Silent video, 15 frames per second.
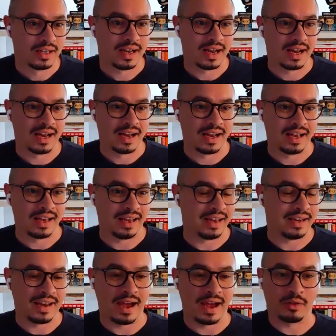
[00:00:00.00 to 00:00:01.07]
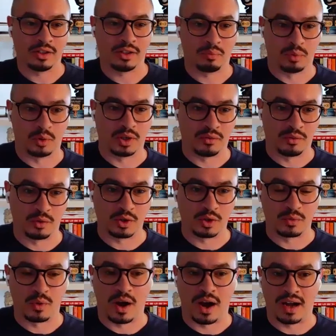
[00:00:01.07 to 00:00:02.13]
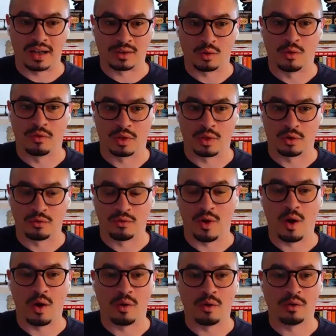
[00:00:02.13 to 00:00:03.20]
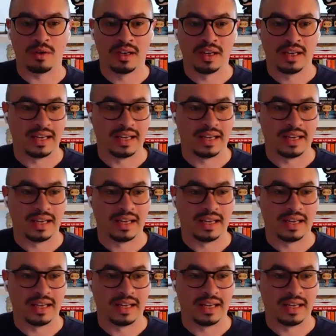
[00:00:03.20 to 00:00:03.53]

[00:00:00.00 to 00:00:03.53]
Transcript: and now they deploy the voice bot over their phone,